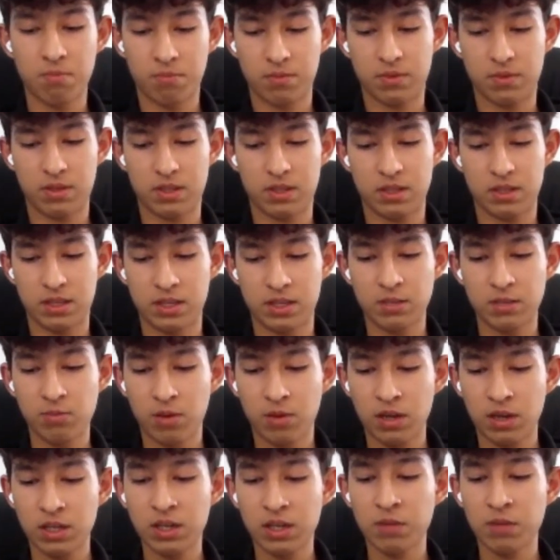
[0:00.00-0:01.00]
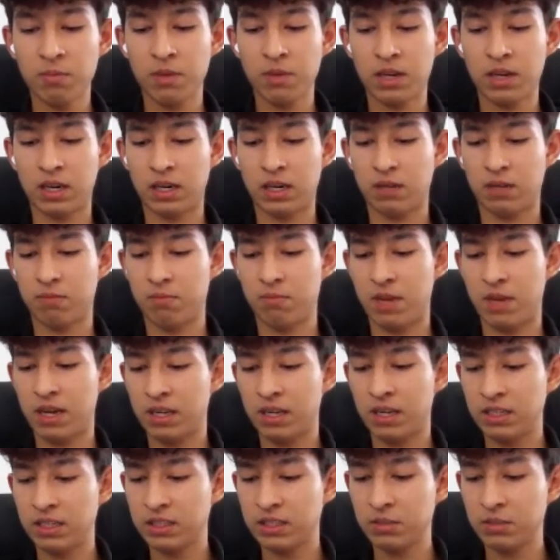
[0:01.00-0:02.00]
this bonding
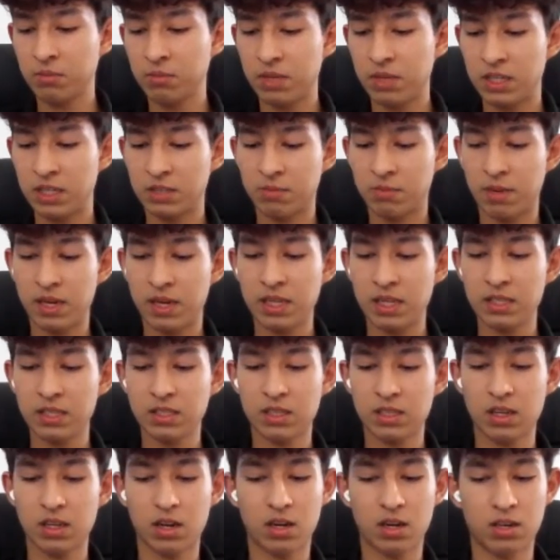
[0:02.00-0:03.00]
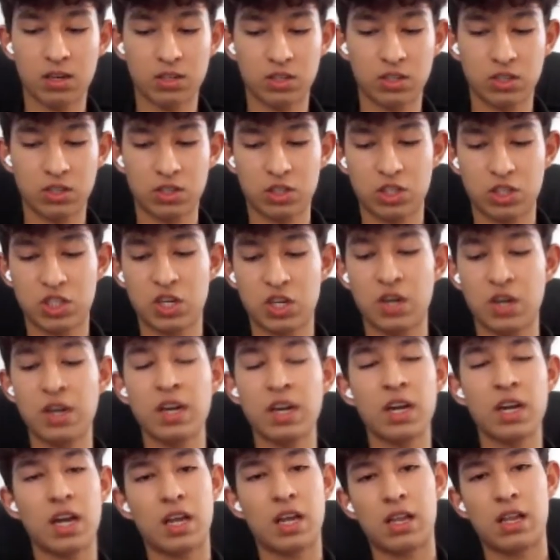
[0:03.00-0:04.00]
mechanism is based on
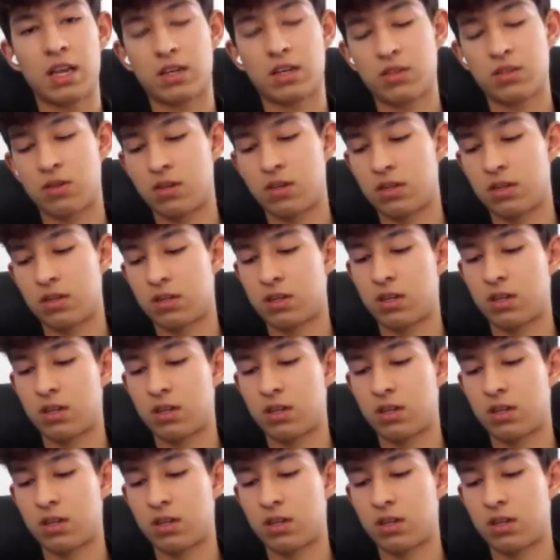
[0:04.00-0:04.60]
sharing electrons.